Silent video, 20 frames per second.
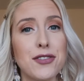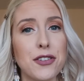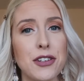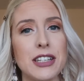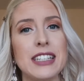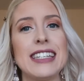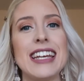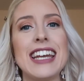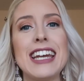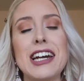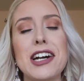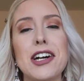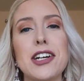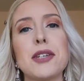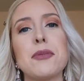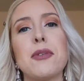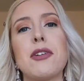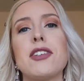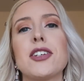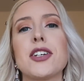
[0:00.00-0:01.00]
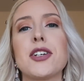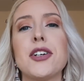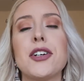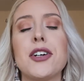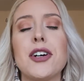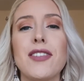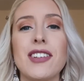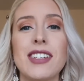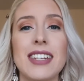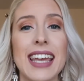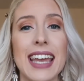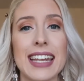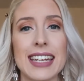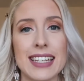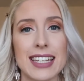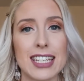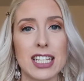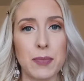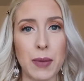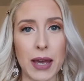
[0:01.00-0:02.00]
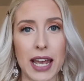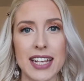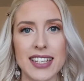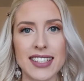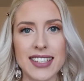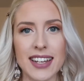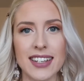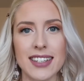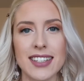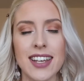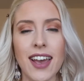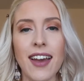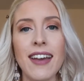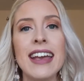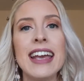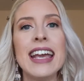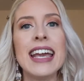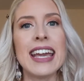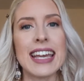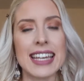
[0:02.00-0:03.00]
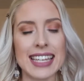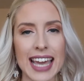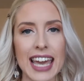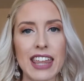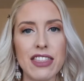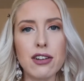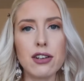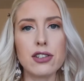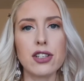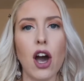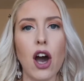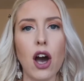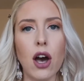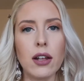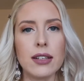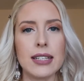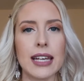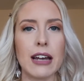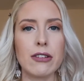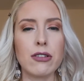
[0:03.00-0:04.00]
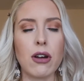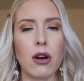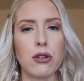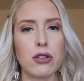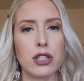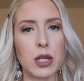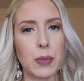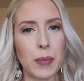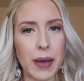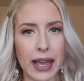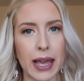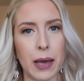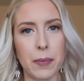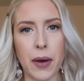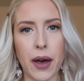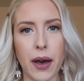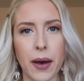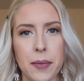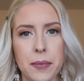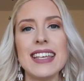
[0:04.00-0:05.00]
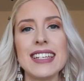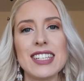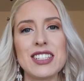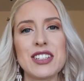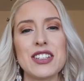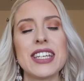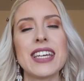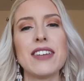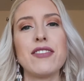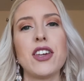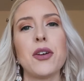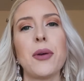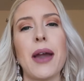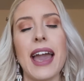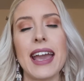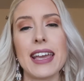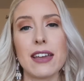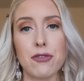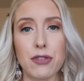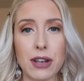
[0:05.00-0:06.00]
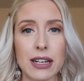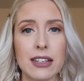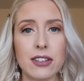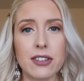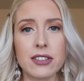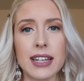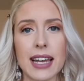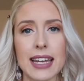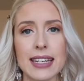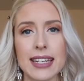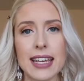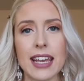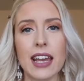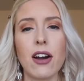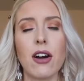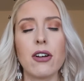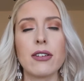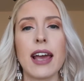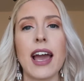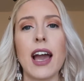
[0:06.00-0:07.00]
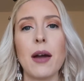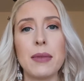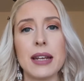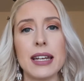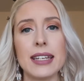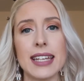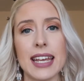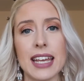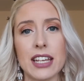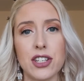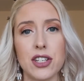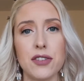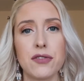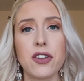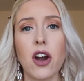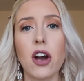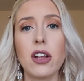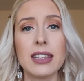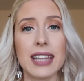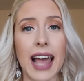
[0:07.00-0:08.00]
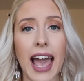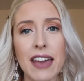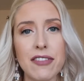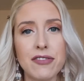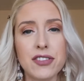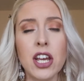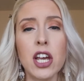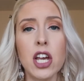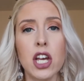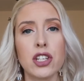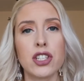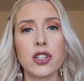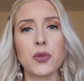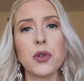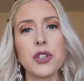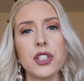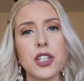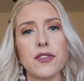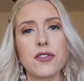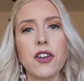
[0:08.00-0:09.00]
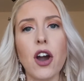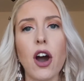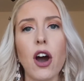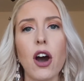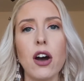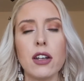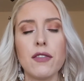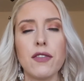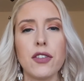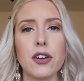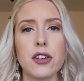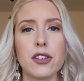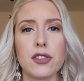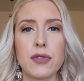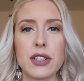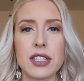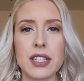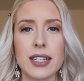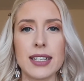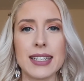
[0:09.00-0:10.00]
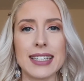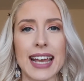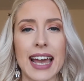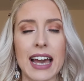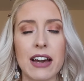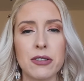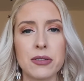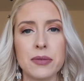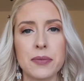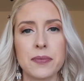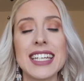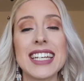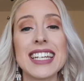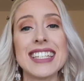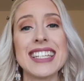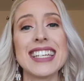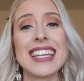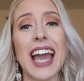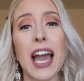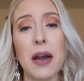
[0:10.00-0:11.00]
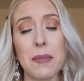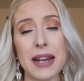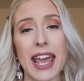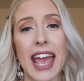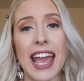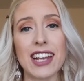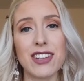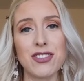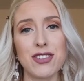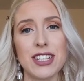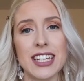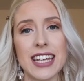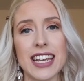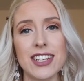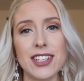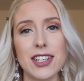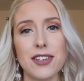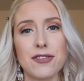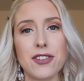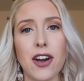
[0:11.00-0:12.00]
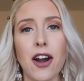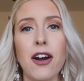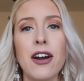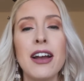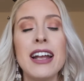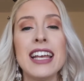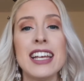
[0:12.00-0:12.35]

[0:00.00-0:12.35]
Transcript: for a day or you want to go over to Kennedy Space Centre, get those all down onto paper. This is going to give you a really good idea on how many days you've got left. So once you've got all of those written down, you can see how many extra days you've got,